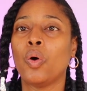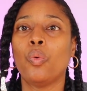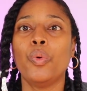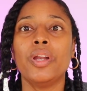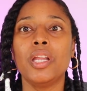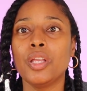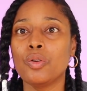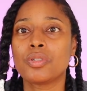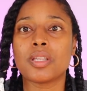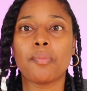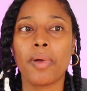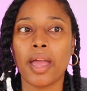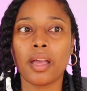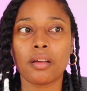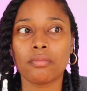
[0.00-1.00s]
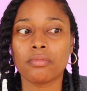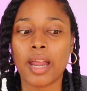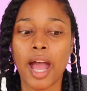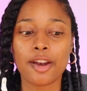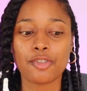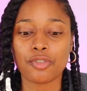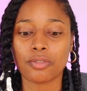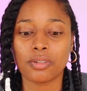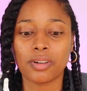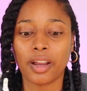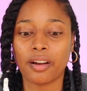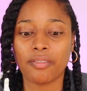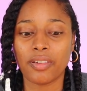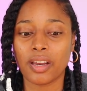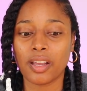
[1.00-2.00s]
Whitney used to make natural
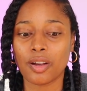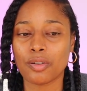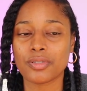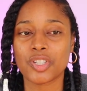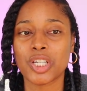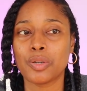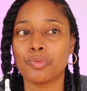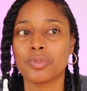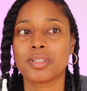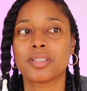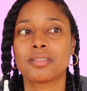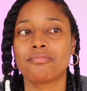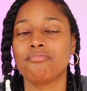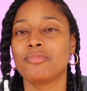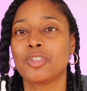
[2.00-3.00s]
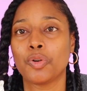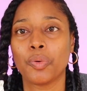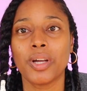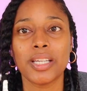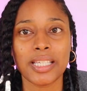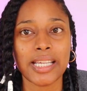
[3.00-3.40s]
hair videos. She was doing